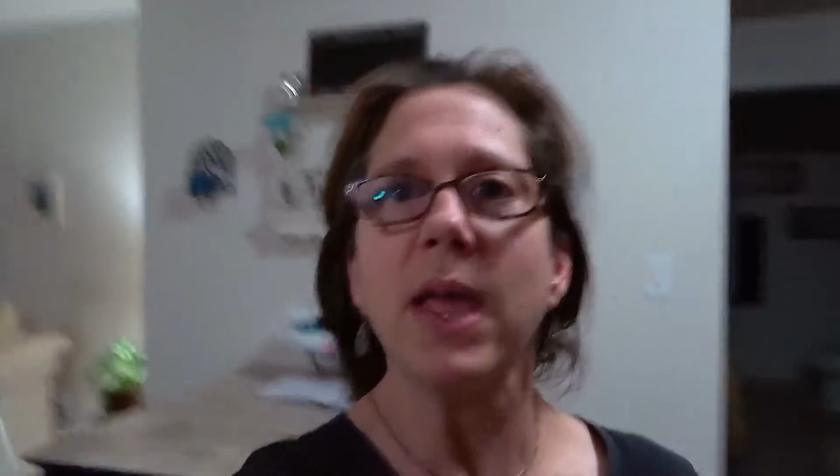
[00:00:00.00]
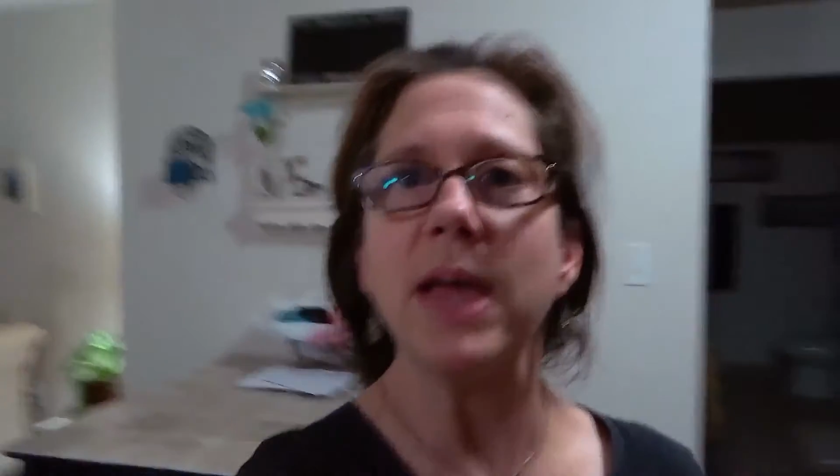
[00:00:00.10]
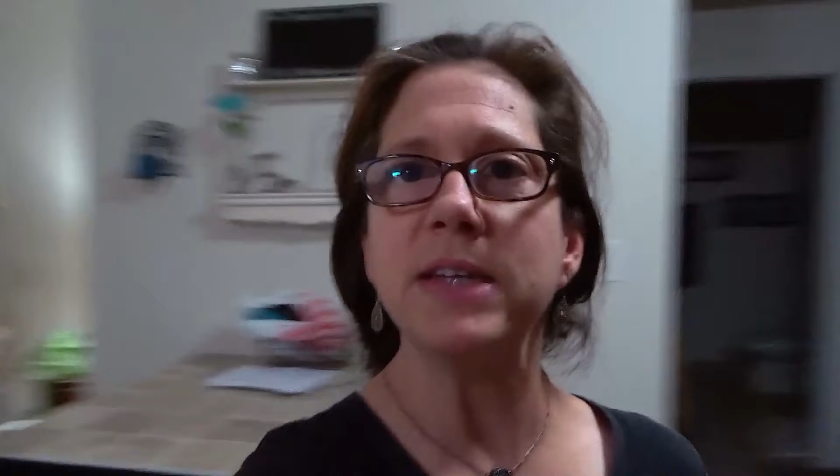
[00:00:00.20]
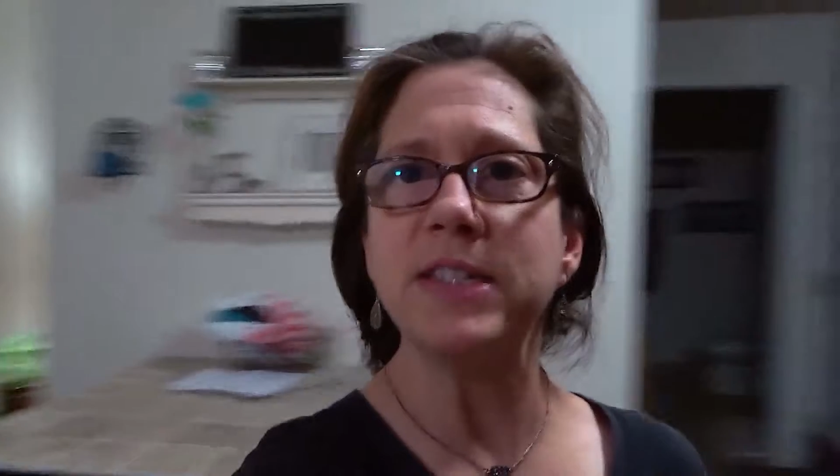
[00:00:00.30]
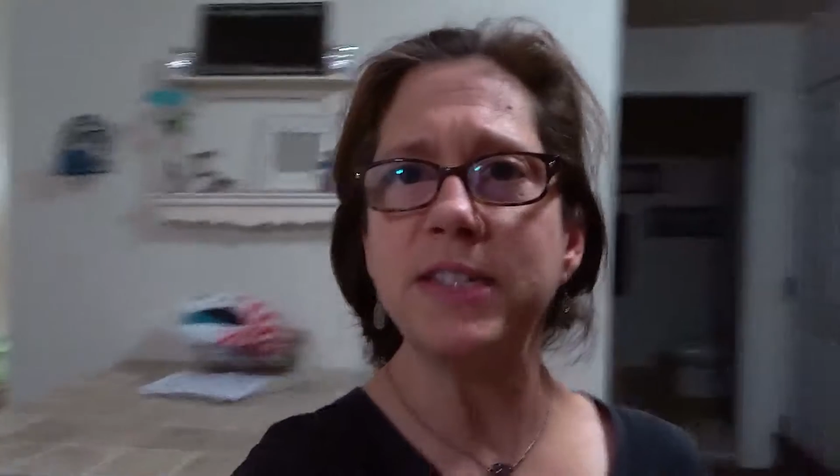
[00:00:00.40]

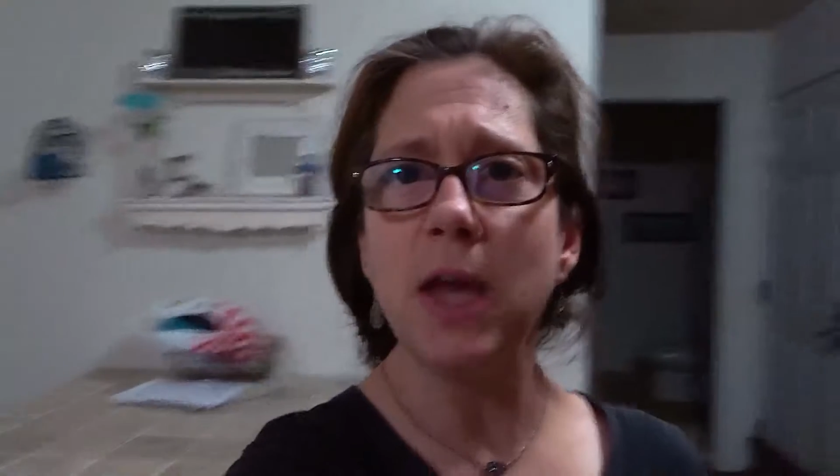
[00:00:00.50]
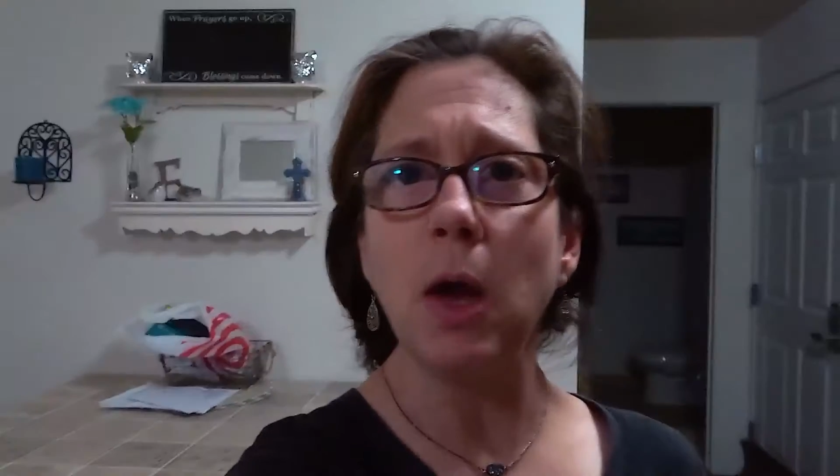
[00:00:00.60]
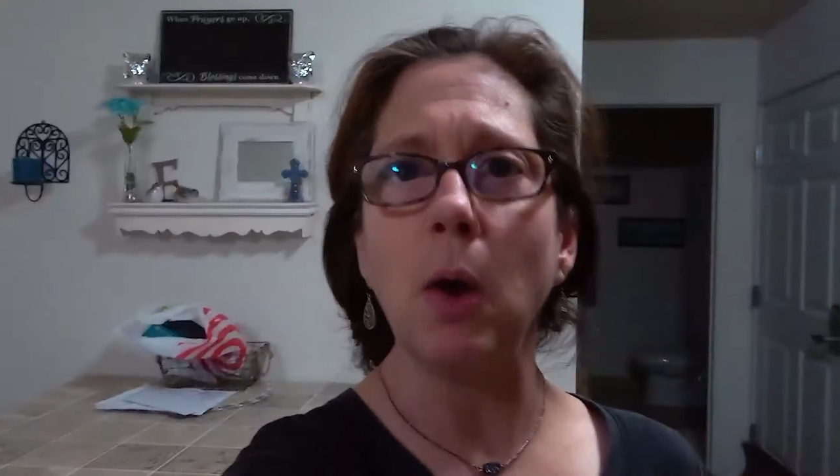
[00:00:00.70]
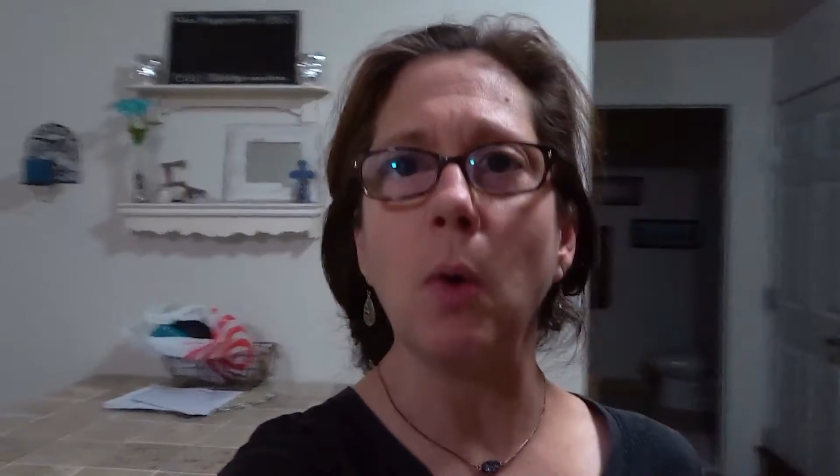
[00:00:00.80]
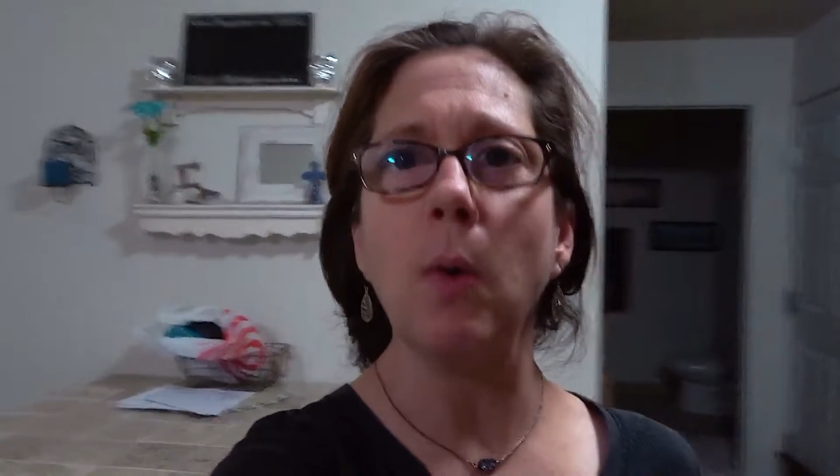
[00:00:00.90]
And
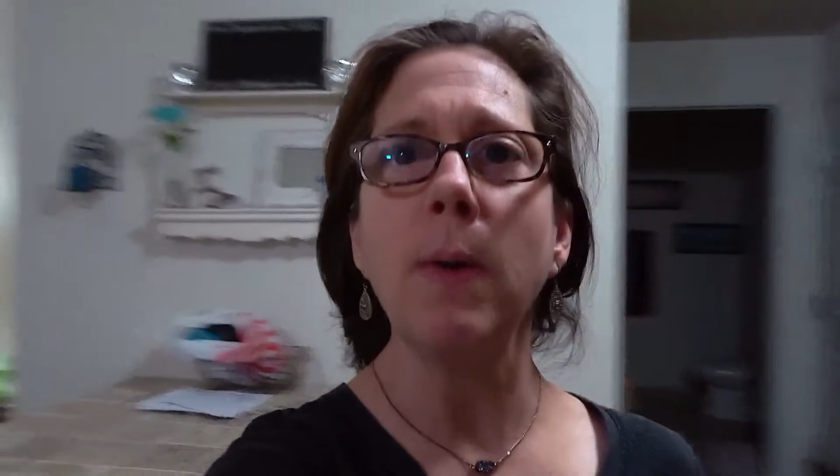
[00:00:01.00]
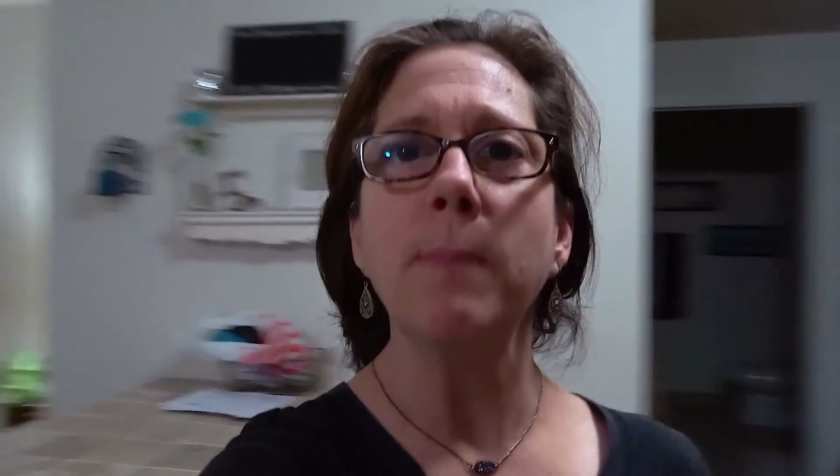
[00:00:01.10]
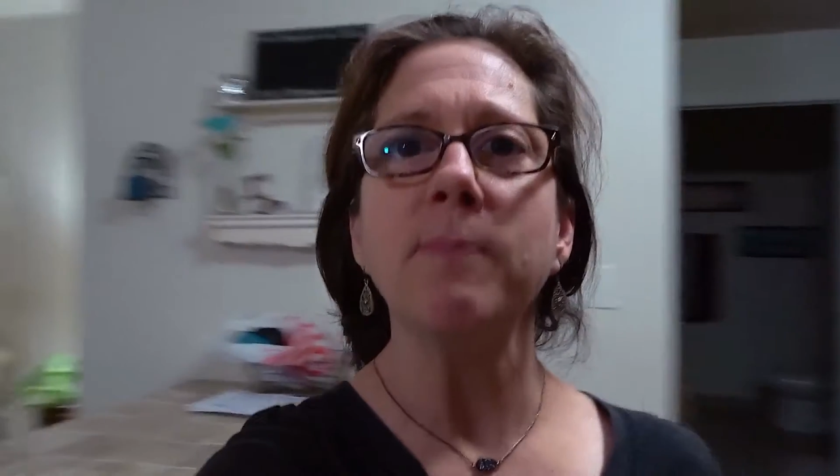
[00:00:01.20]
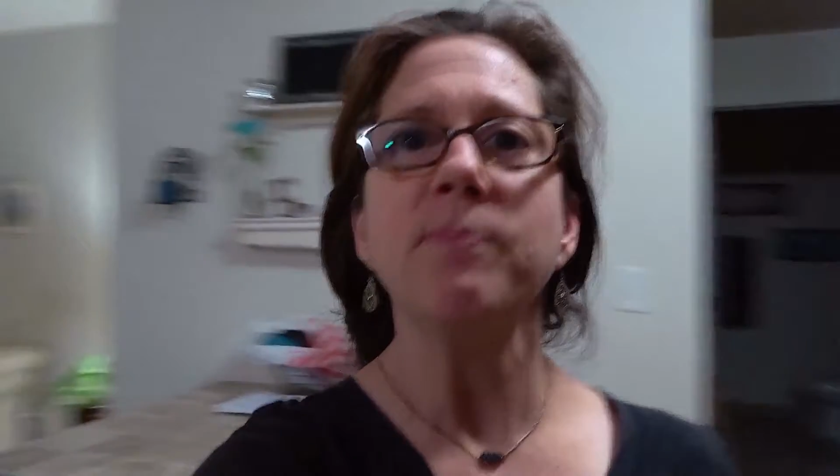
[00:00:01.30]
so,